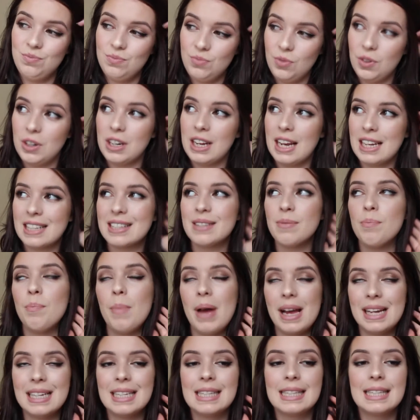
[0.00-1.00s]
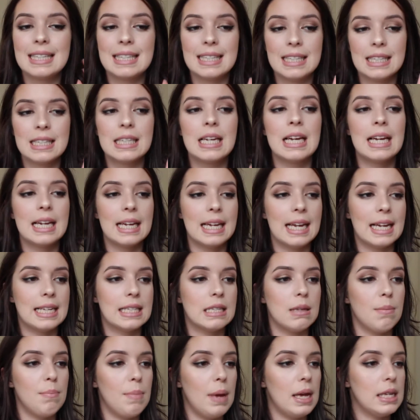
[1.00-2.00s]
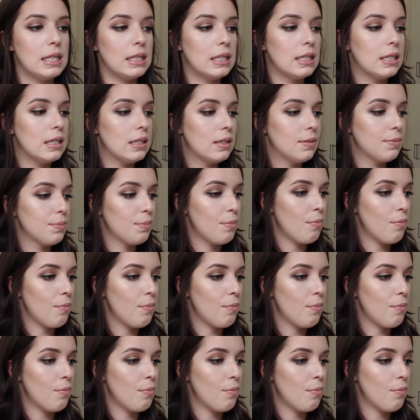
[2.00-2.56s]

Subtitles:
Want to get some bits. Get some bits.